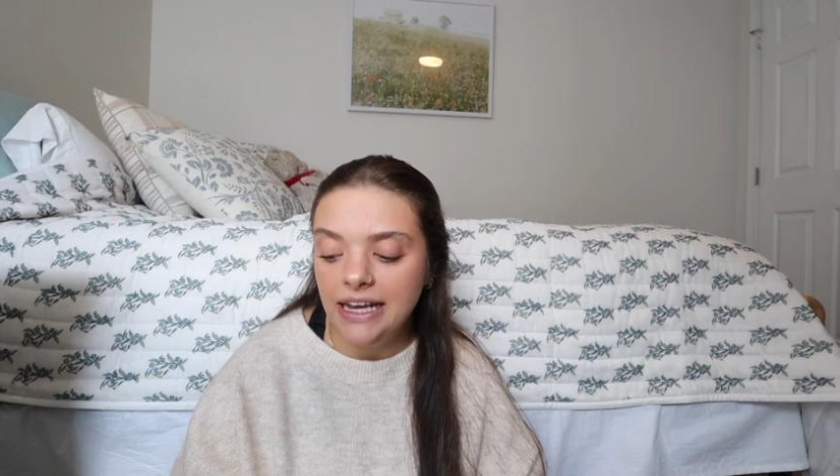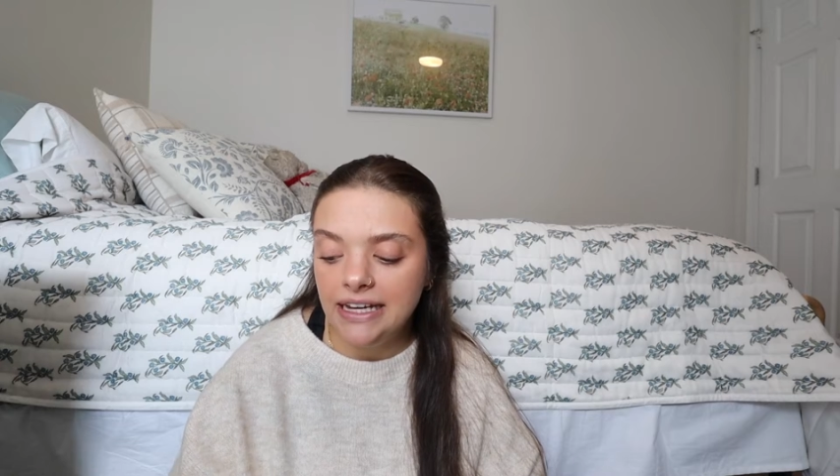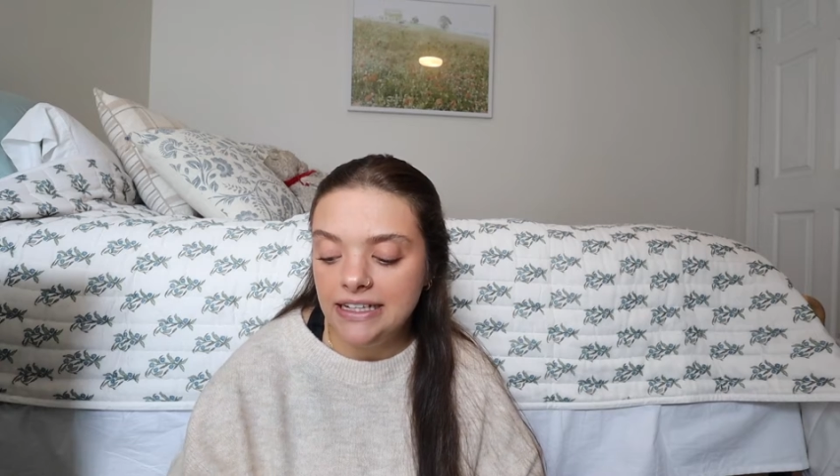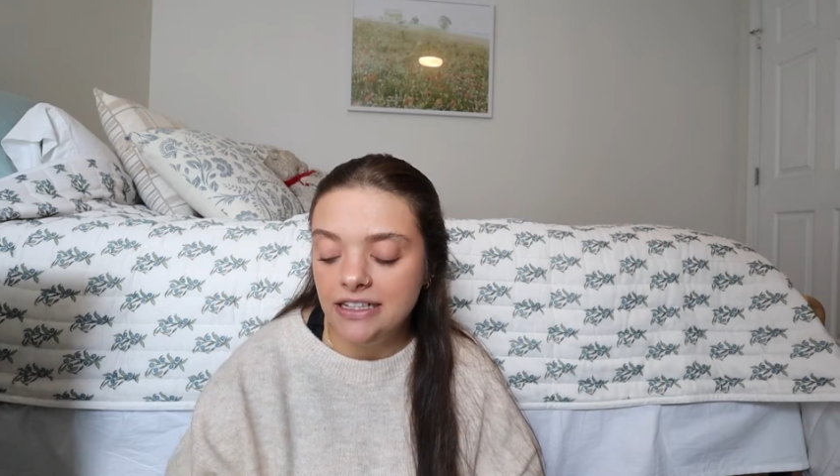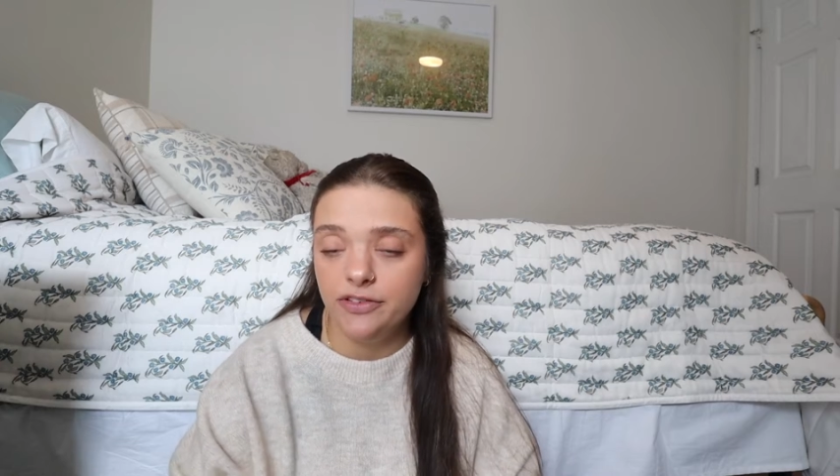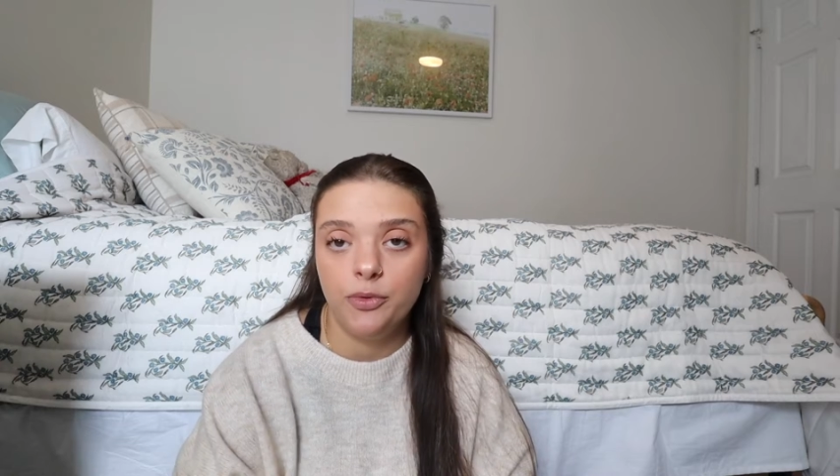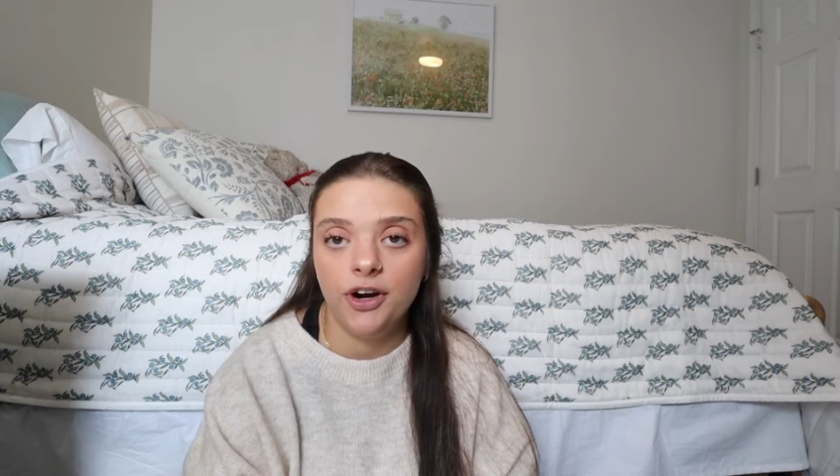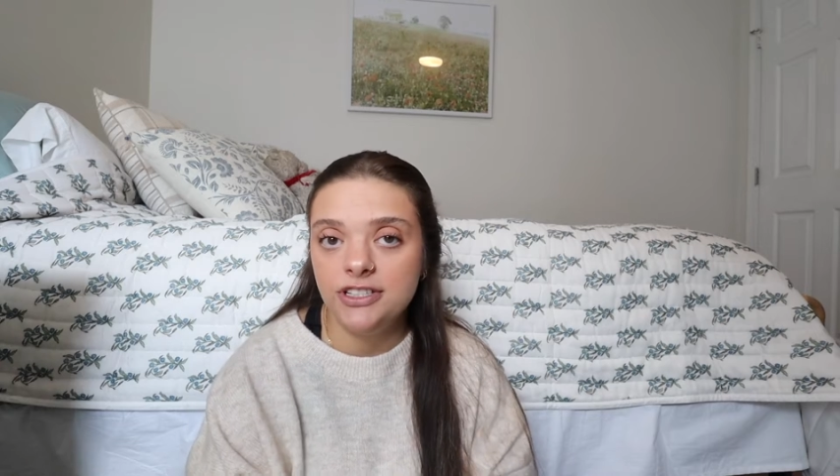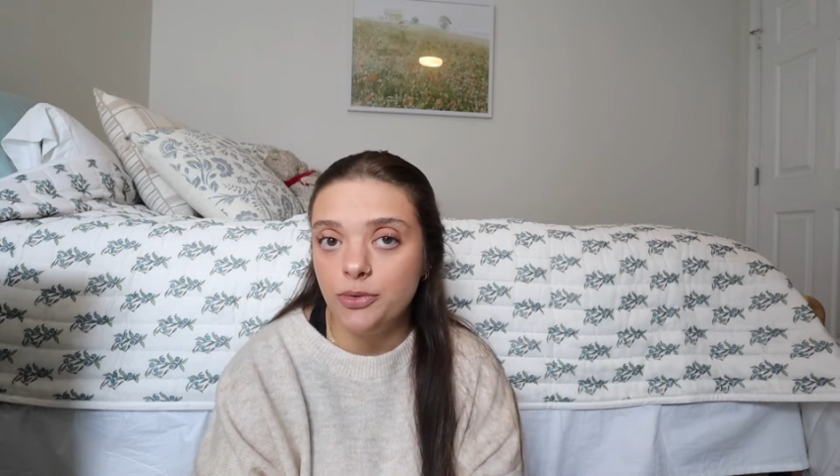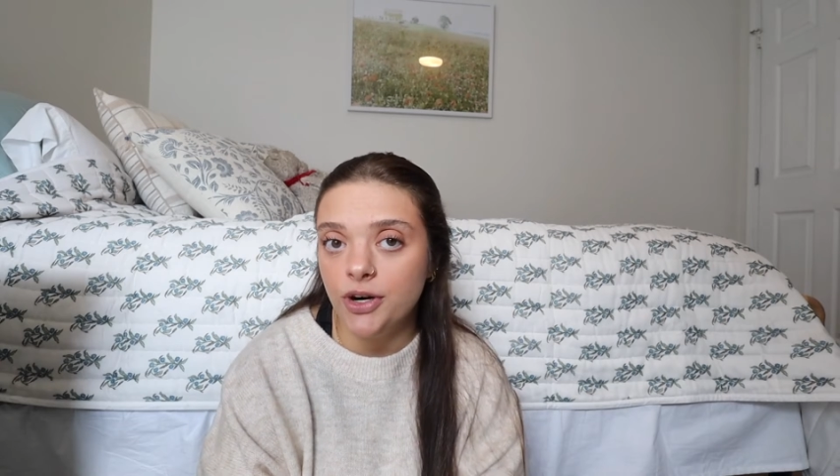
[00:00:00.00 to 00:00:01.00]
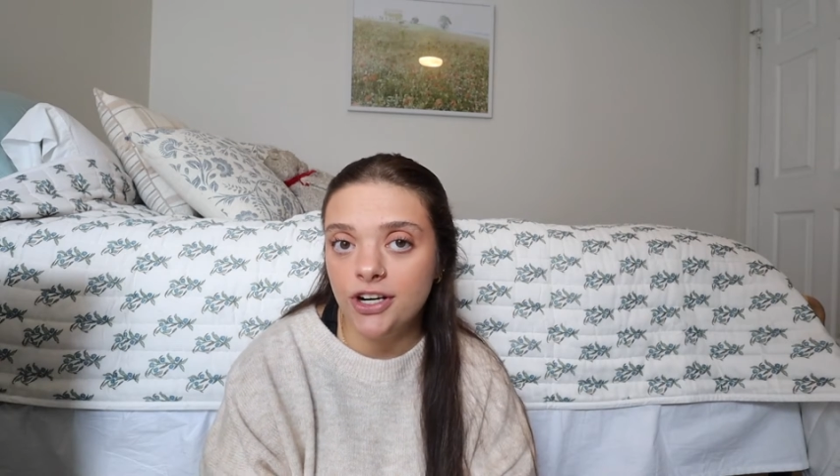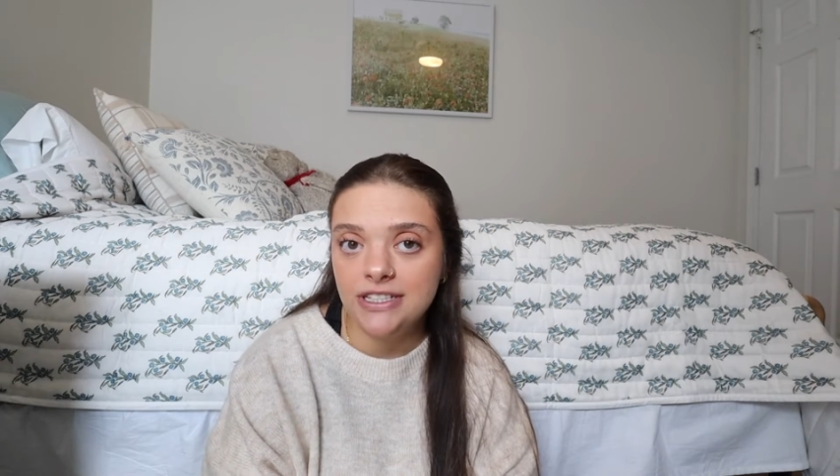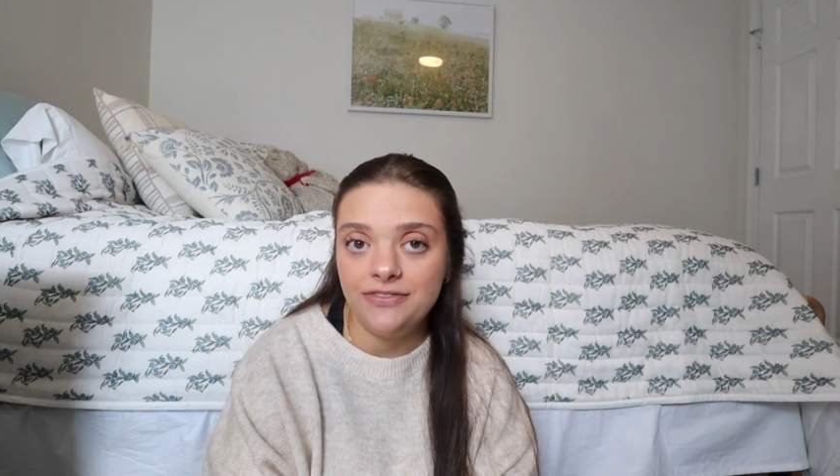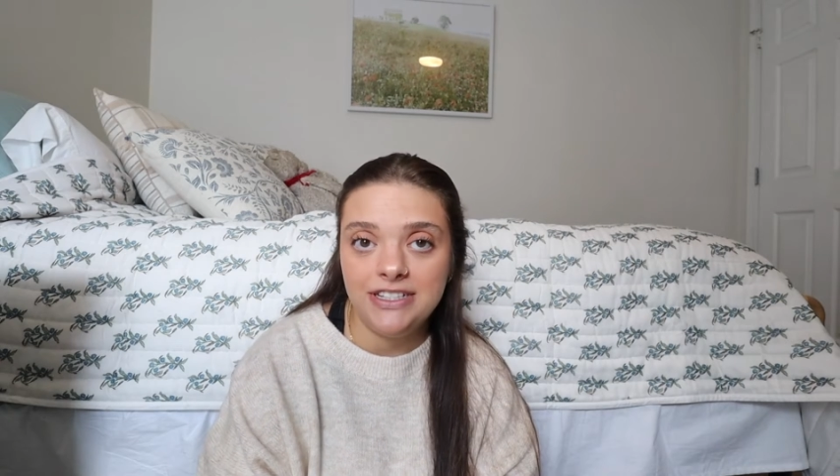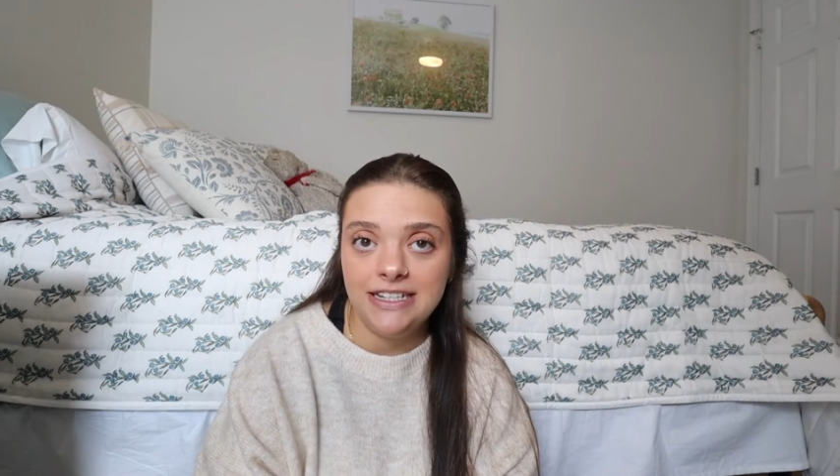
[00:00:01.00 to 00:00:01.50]
and if it worked, it
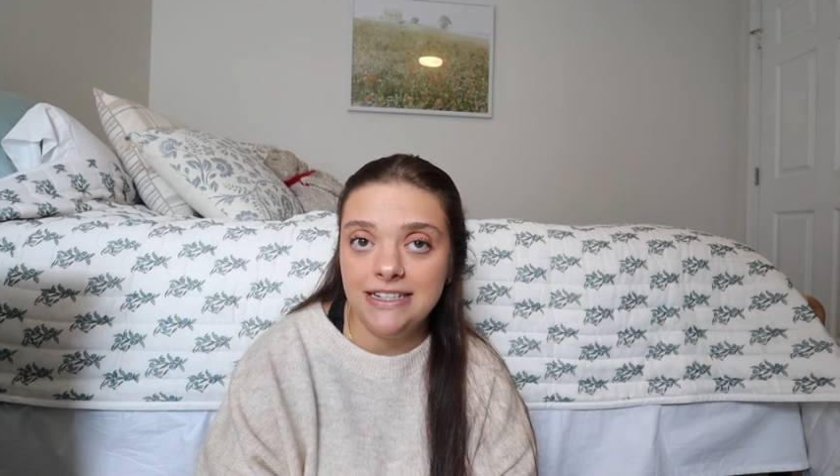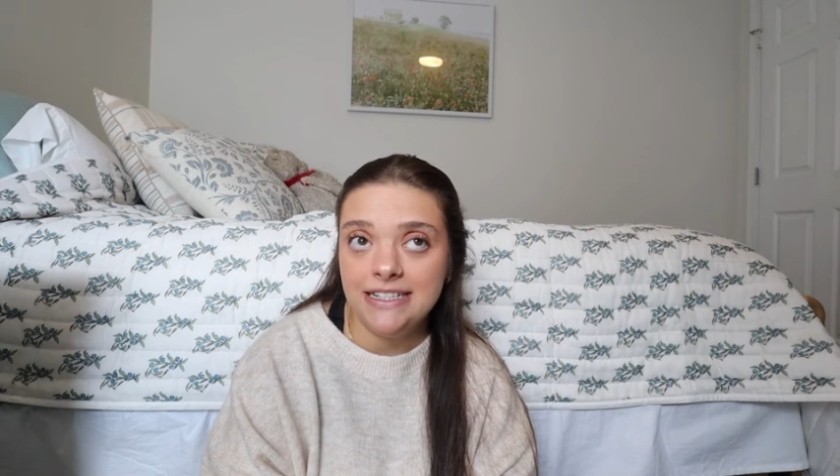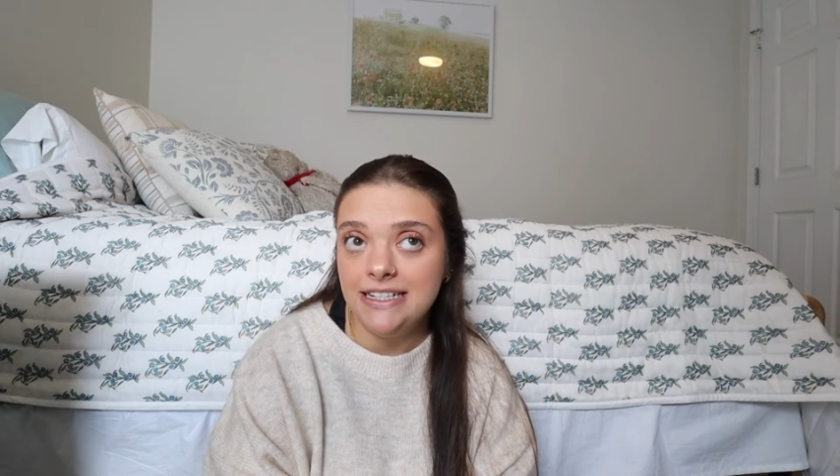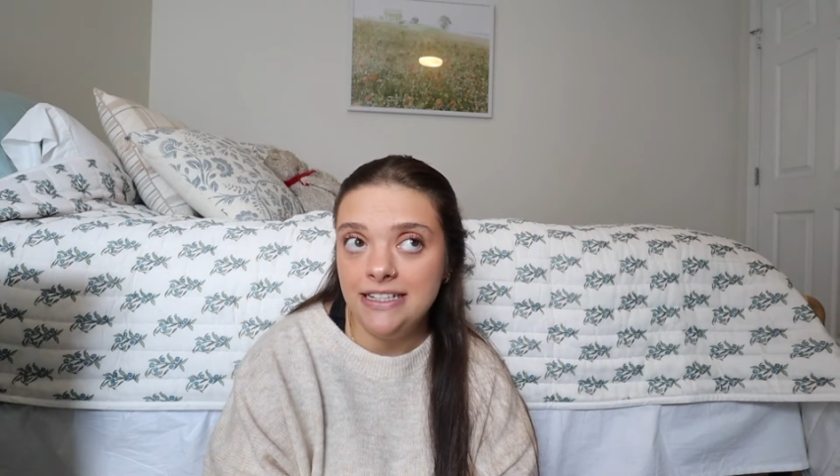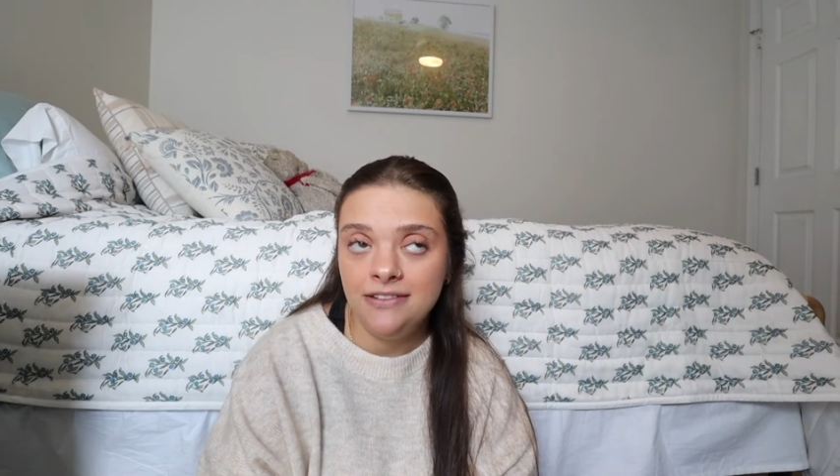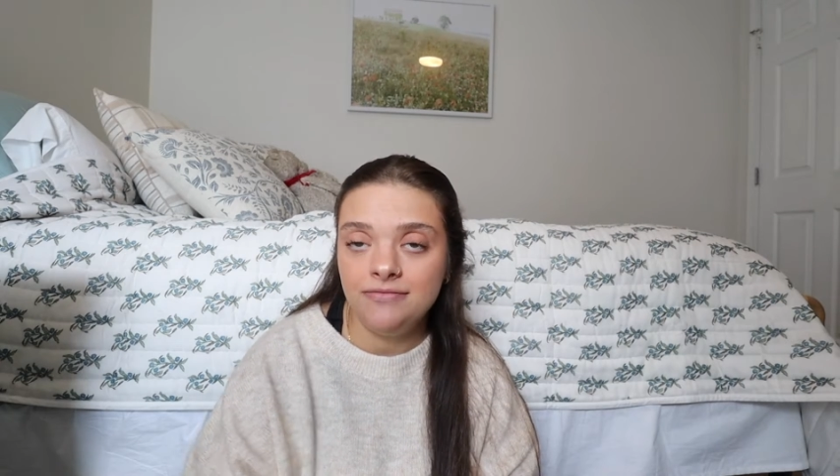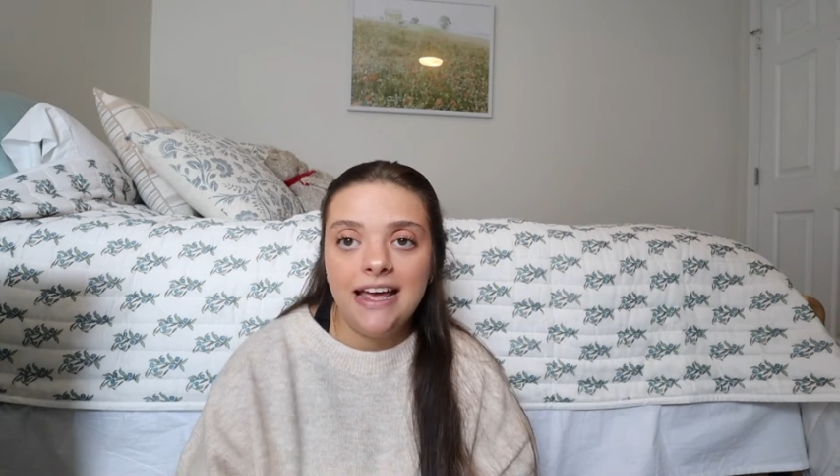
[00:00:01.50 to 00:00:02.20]
worked. If it didn't, it didn't,